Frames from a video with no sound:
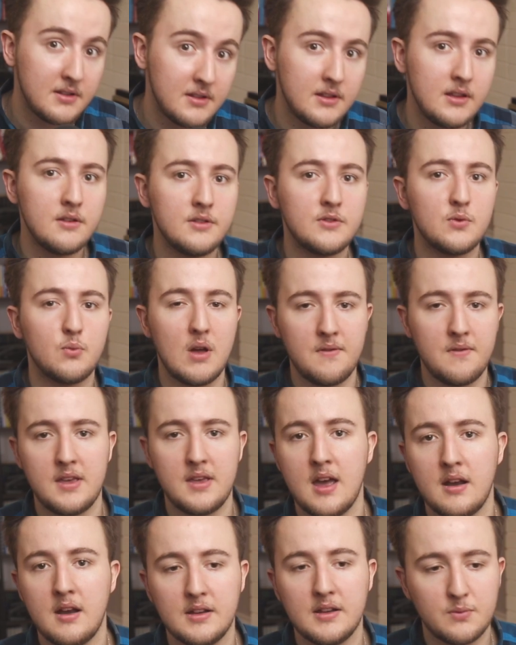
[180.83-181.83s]
use. Wave
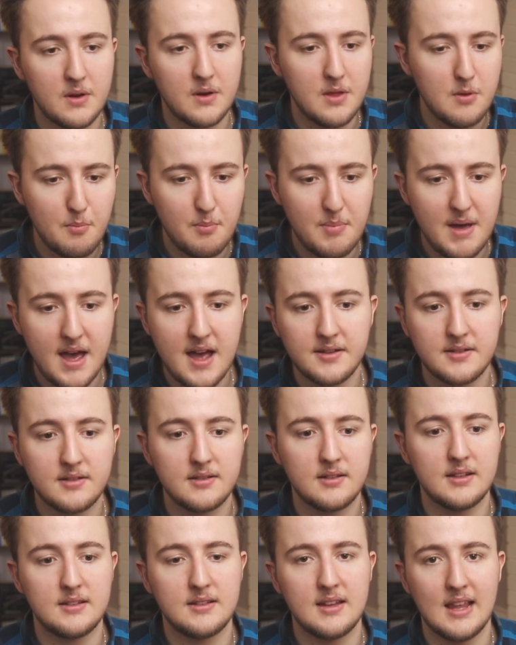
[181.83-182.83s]
Accounting is one of the
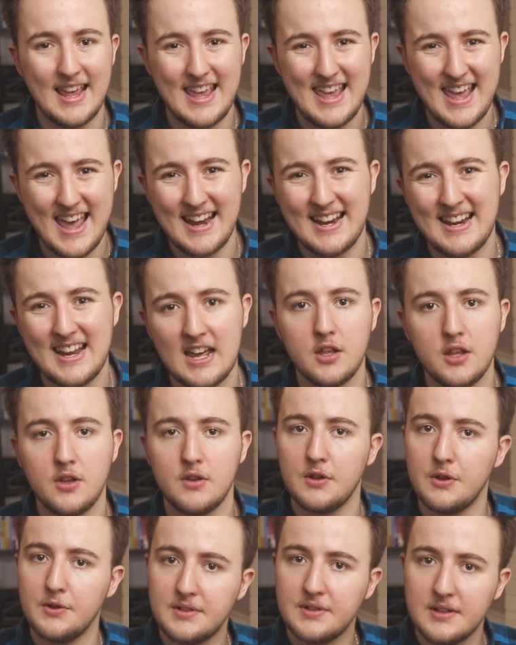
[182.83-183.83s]
best. It's in Canada. You
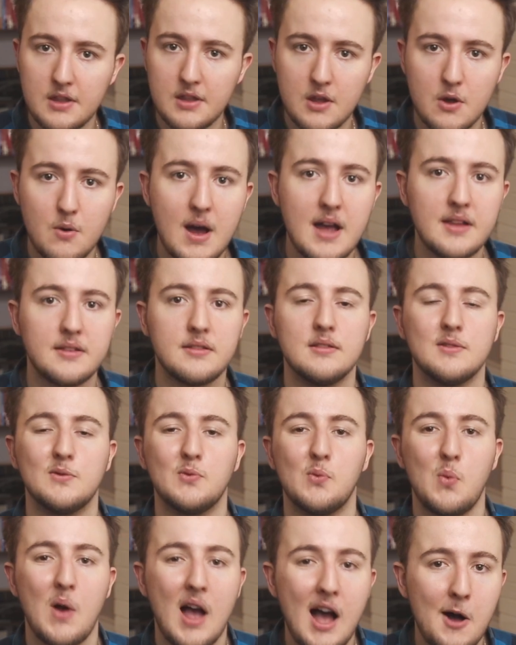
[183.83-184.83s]
can use it in the US as
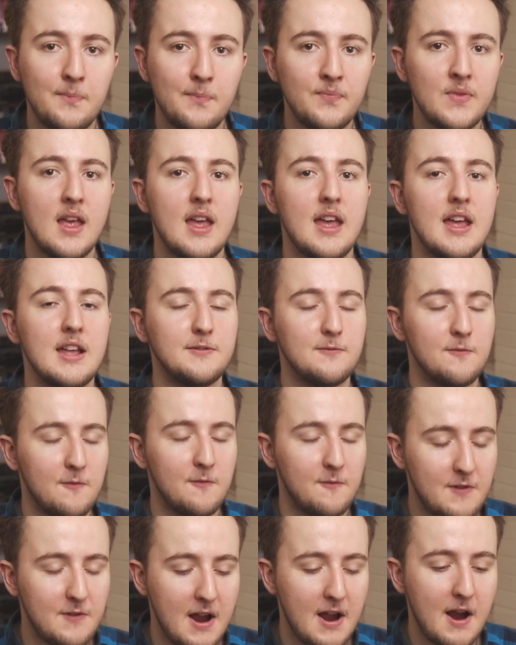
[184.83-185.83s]
well. It's
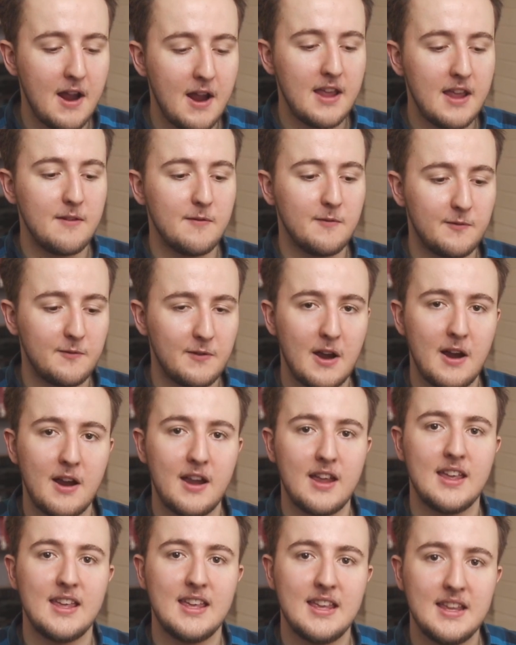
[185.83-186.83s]
very,
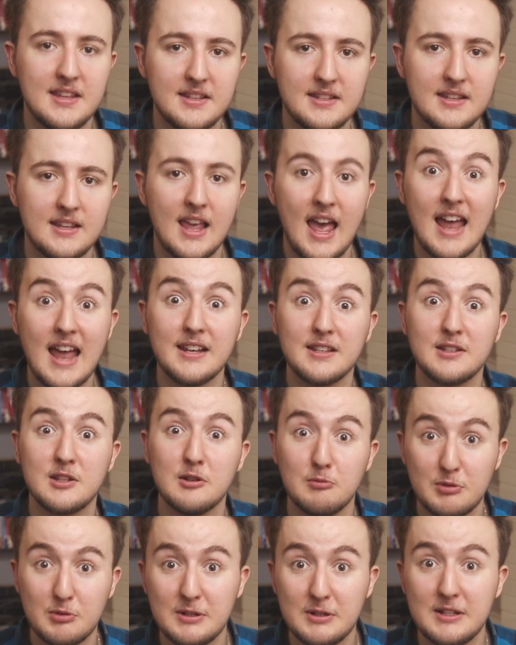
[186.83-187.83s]
very easy and it's
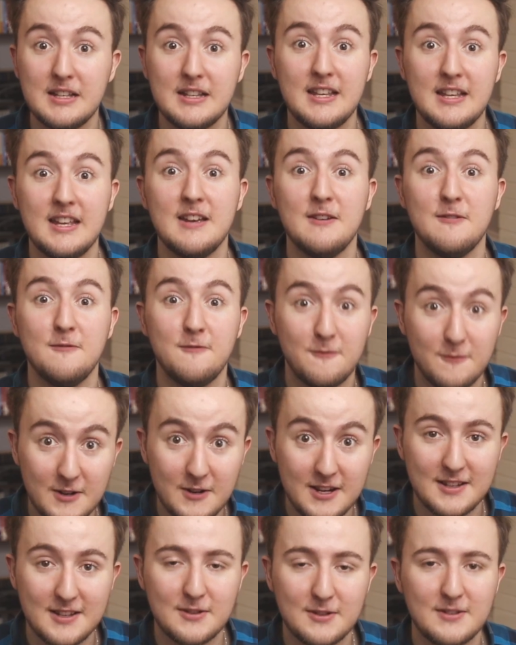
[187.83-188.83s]
completely
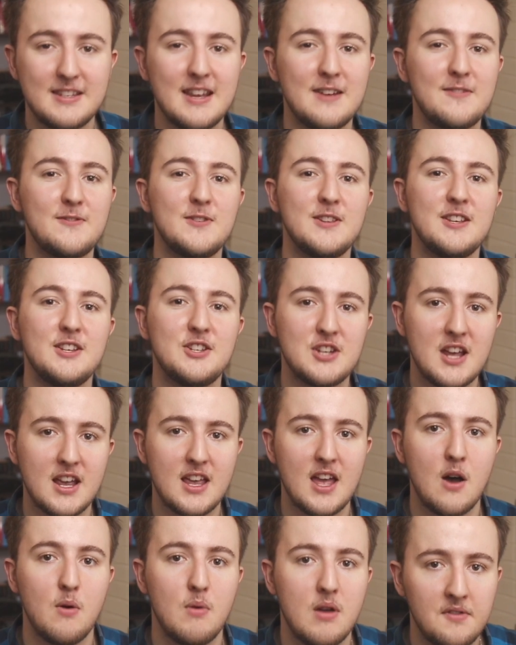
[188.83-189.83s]
free. So definitely check
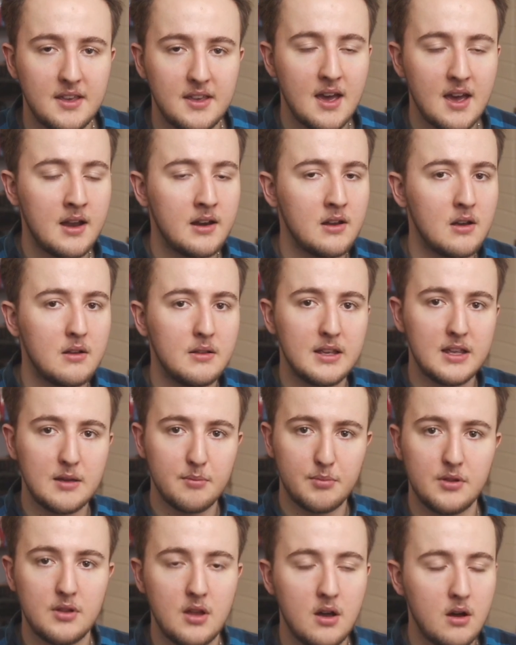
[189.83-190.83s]
out Wave Accounting. I'll link it
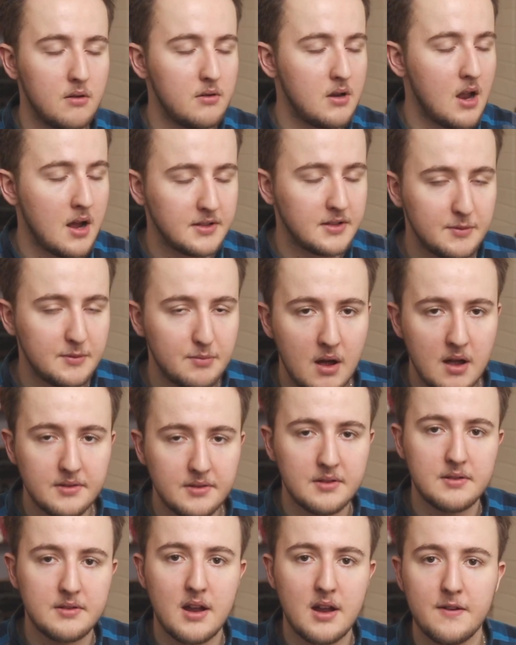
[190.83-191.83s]
below. Not
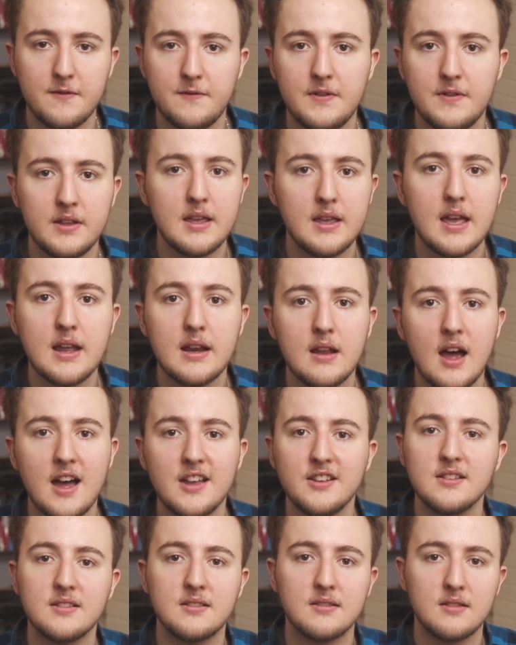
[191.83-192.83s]
sponsored, not affiliated. I
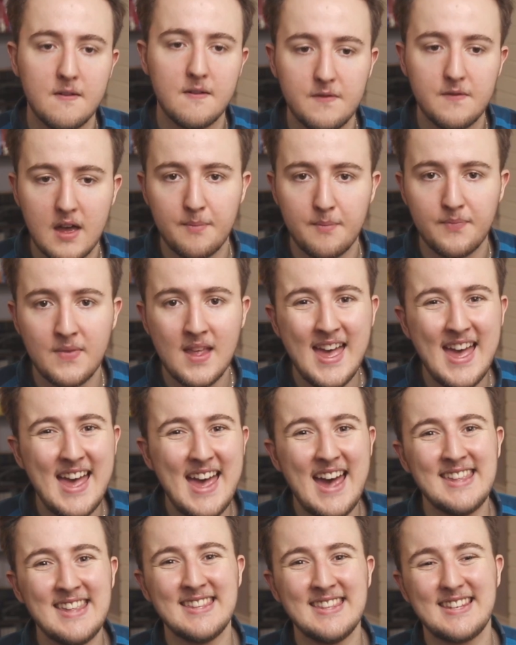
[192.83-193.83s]
just love them.
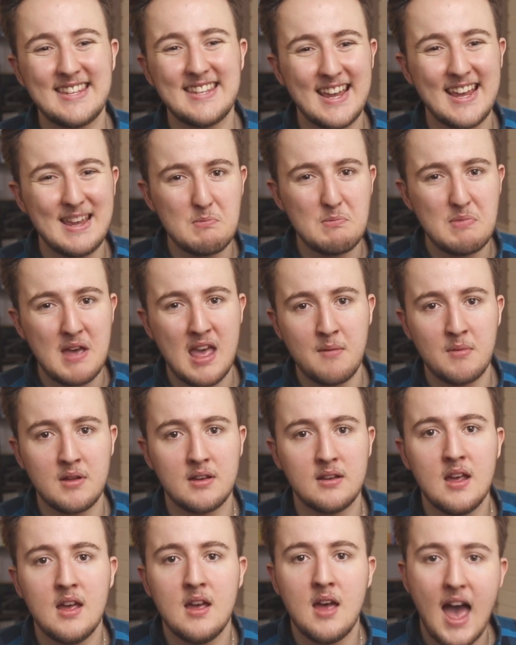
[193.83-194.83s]
And then the second payment
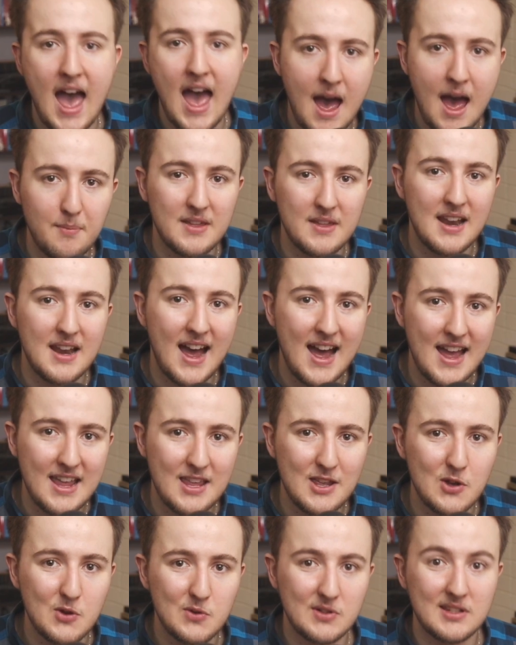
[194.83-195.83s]
app that I
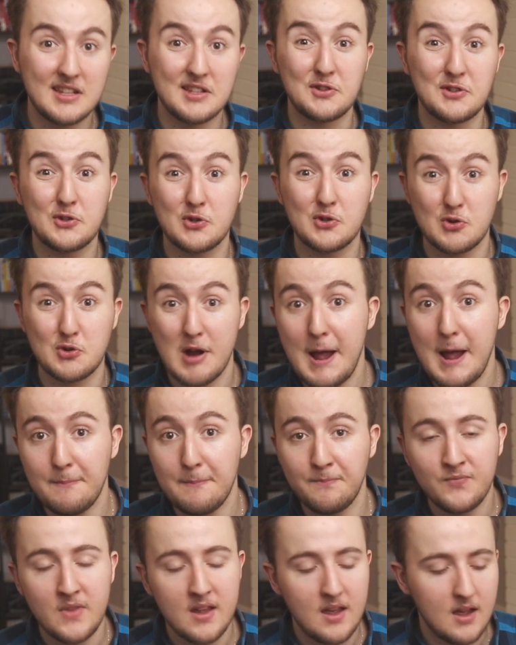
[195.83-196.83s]
use is
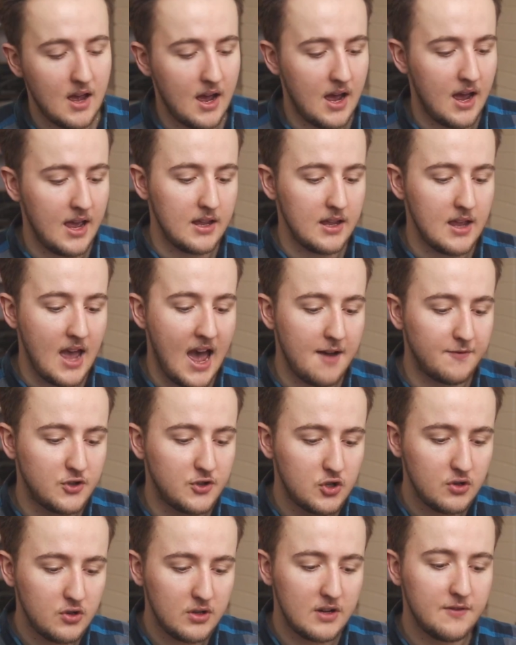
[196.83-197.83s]
Stripe. I have
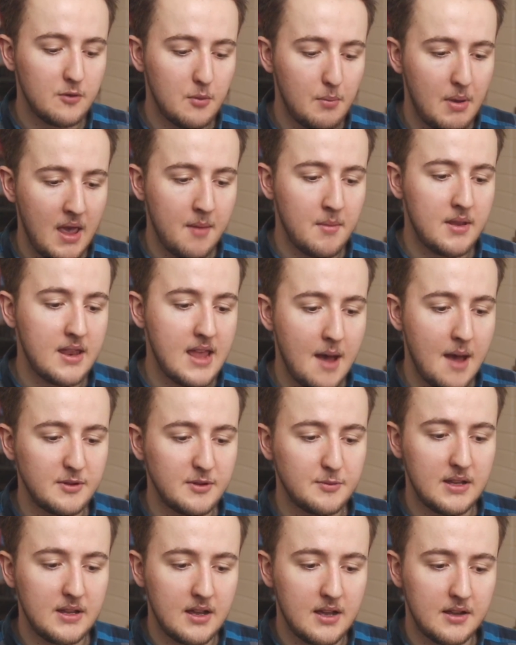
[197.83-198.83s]
2 different payment apps
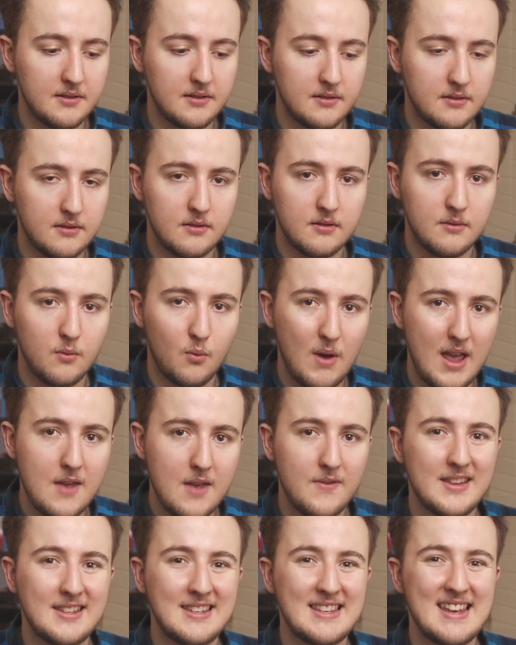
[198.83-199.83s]
because
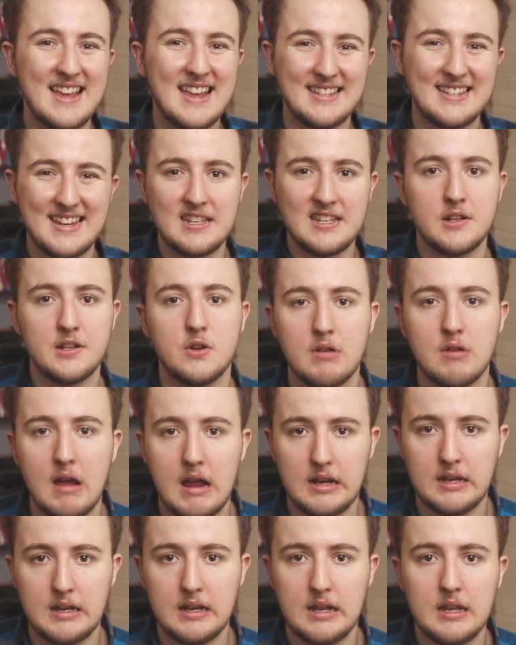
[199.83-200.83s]
Wave isn't as
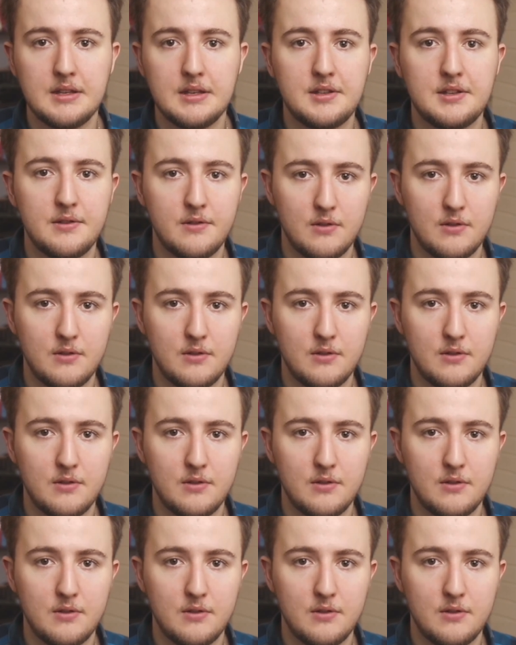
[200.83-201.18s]
integrated into the